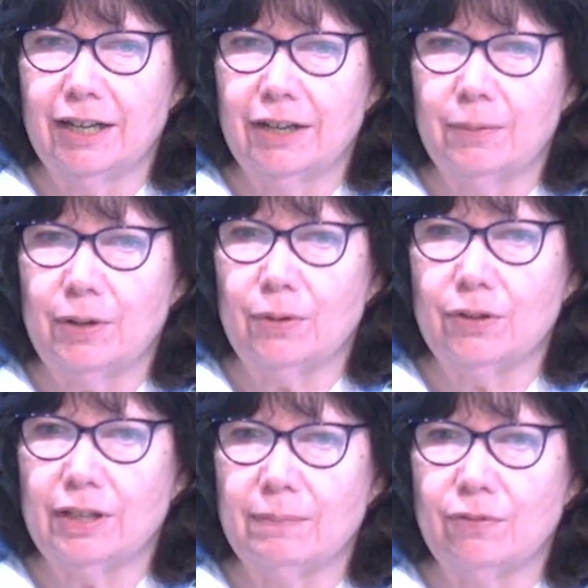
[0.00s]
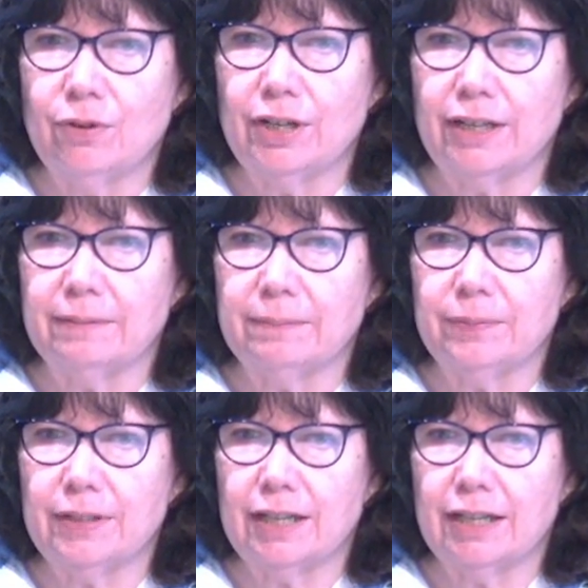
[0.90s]
We ordered them for you.
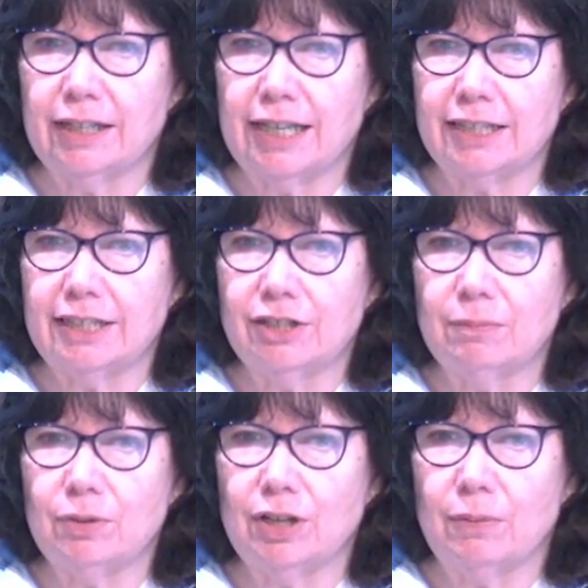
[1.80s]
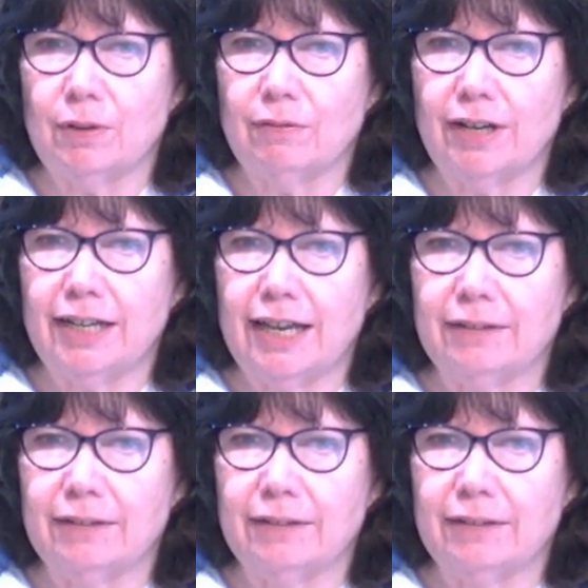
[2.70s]
Leslie's going to bring you one right now.